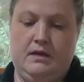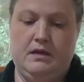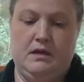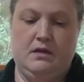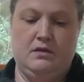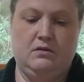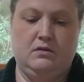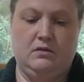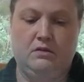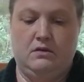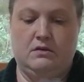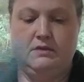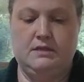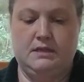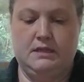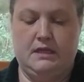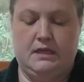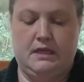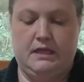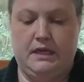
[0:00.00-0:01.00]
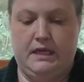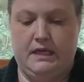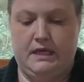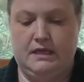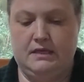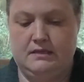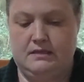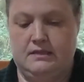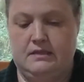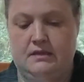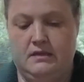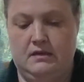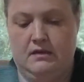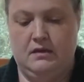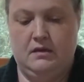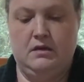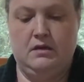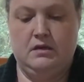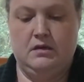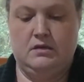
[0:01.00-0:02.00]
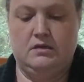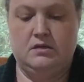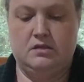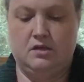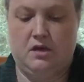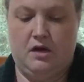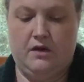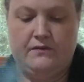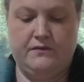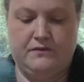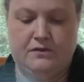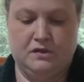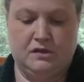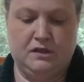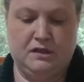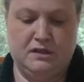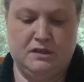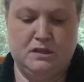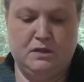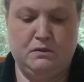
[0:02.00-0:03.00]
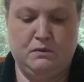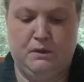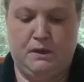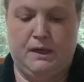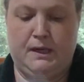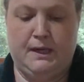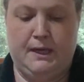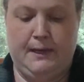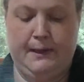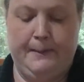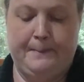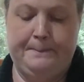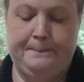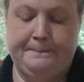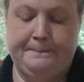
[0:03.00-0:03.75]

And you'll notice the clay gets softer as you work it.